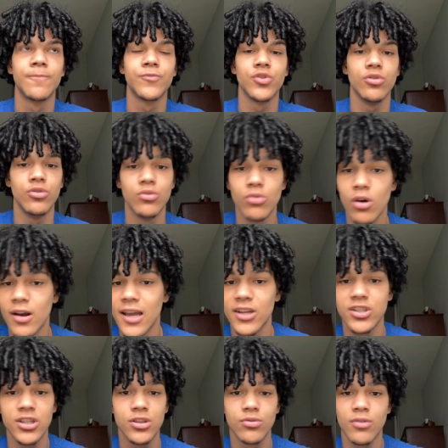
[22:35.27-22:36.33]
do all that
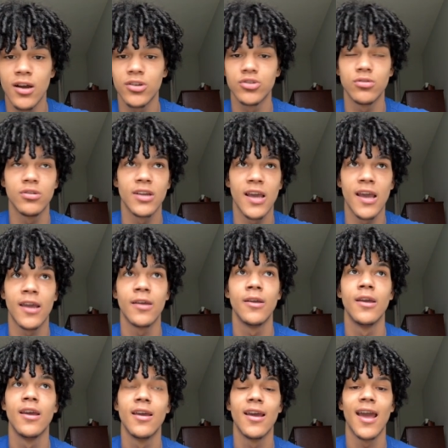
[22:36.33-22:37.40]
shit throughout your day,
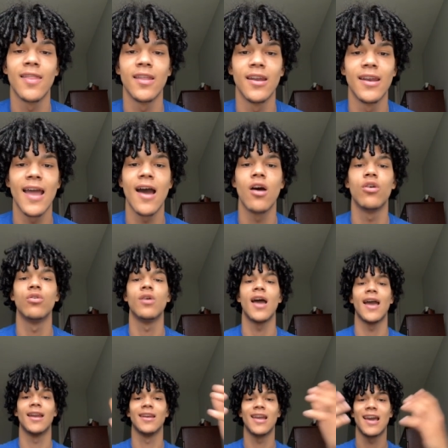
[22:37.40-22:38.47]
and then now
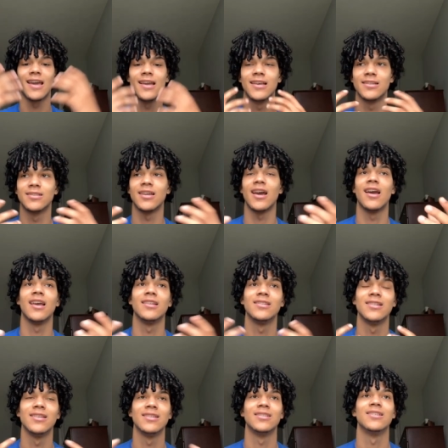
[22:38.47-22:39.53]
at night is
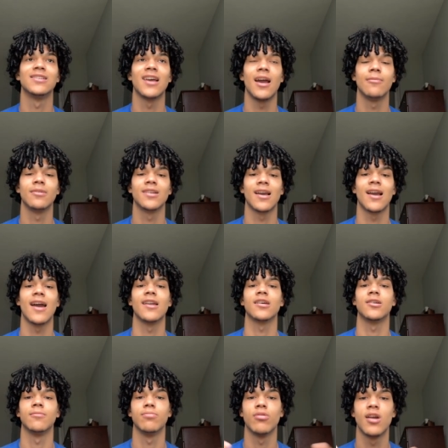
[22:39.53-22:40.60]
the time to kind of
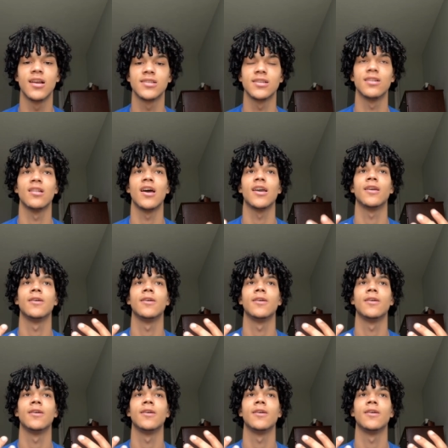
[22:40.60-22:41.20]
compress and like